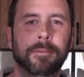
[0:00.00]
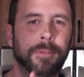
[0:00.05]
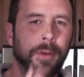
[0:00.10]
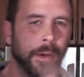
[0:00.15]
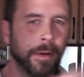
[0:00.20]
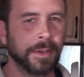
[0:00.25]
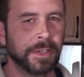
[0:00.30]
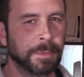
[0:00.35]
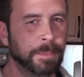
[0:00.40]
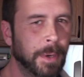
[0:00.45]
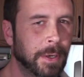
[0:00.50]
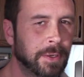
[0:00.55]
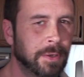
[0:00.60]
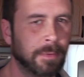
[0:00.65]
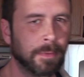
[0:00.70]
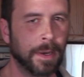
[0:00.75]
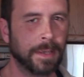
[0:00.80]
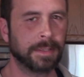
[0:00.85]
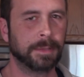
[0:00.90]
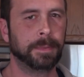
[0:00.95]
very
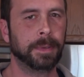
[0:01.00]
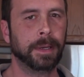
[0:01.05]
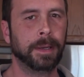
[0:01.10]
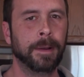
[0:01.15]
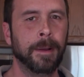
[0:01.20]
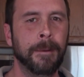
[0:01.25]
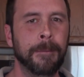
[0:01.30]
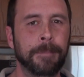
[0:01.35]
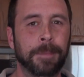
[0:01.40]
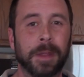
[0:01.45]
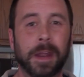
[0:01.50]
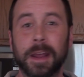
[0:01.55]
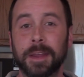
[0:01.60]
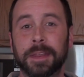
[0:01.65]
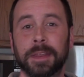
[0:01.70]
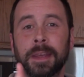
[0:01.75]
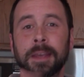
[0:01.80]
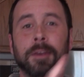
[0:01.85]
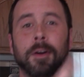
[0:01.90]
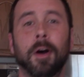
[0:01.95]
special recipe that I
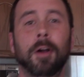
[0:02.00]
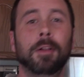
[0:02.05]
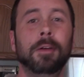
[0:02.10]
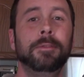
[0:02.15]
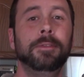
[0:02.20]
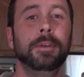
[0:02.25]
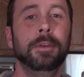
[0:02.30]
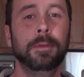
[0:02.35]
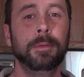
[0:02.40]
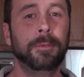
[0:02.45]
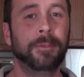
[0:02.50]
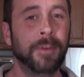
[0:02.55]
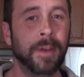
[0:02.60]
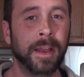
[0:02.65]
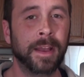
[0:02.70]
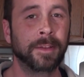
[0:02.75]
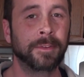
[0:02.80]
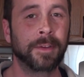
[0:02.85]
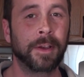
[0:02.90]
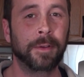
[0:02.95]
think all of you
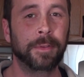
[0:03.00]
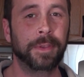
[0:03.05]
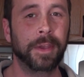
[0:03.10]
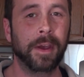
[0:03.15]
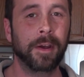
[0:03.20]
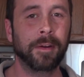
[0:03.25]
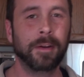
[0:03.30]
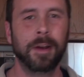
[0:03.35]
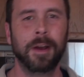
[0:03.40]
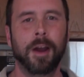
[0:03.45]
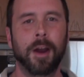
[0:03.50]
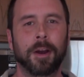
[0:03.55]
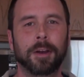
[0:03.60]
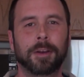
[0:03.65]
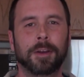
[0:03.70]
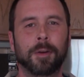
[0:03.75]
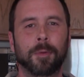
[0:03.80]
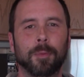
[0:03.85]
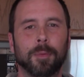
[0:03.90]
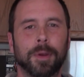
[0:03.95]
fans out there
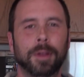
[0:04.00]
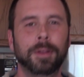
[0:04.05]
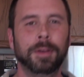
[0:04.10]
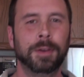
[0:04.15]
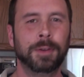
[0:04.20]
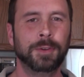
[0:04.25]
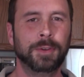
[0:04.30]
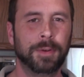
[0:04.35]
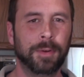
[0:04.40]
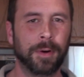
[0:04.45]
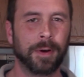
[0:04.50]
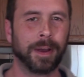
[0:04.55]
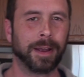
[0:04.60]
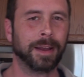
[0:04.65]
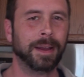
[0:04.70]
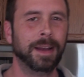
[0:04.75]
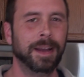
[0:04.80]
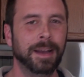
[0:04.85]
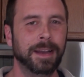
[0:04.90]
are going to really enjoy.